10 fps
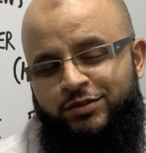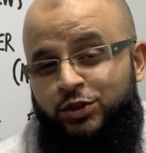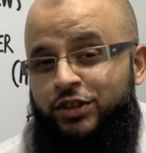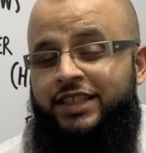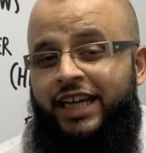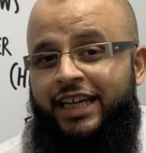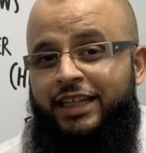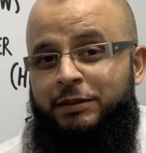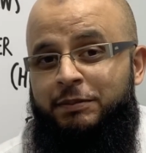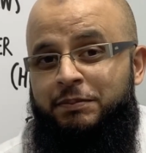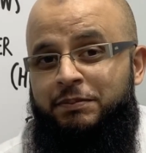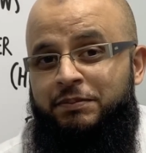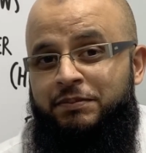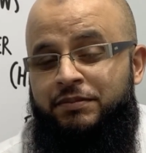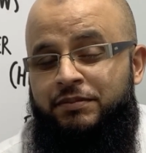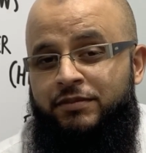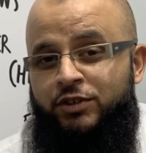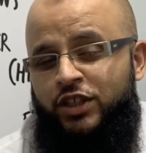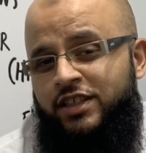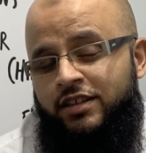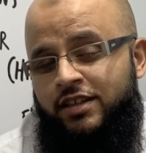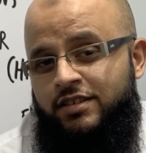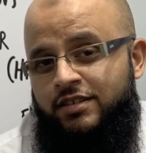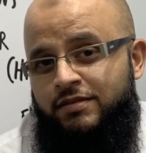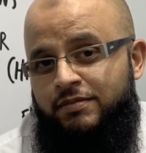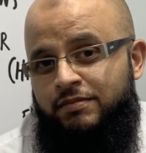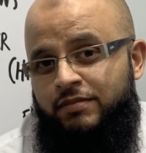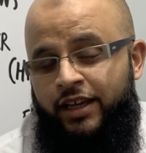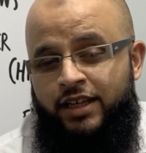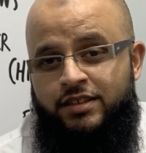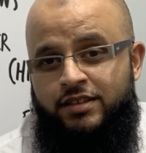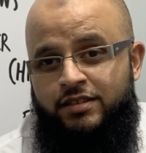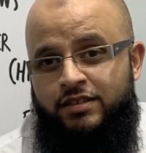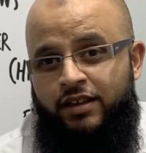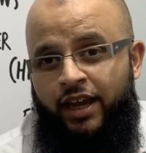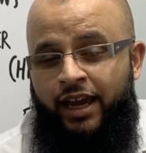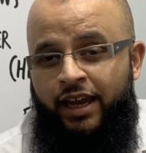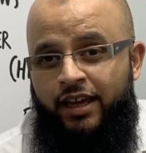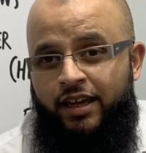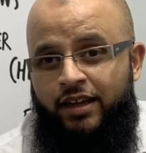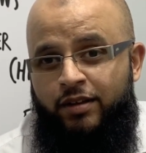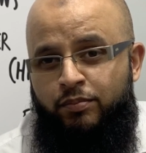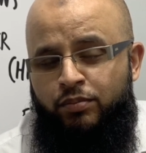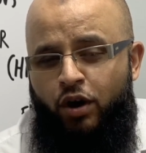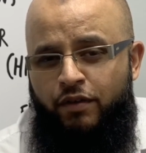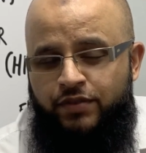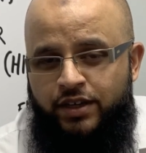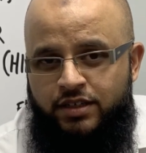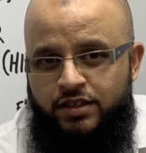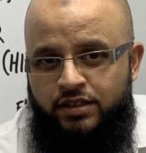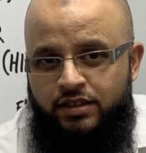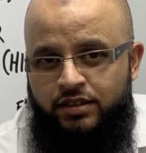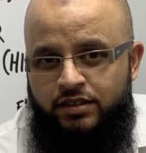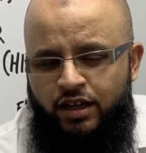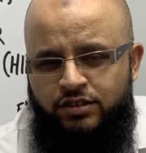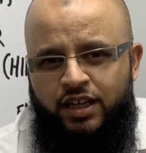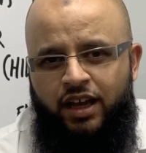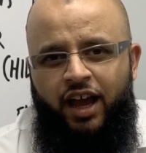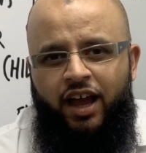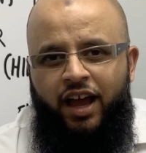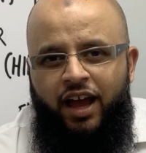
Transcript: She said, Jesus is a prophet. I was like, huh?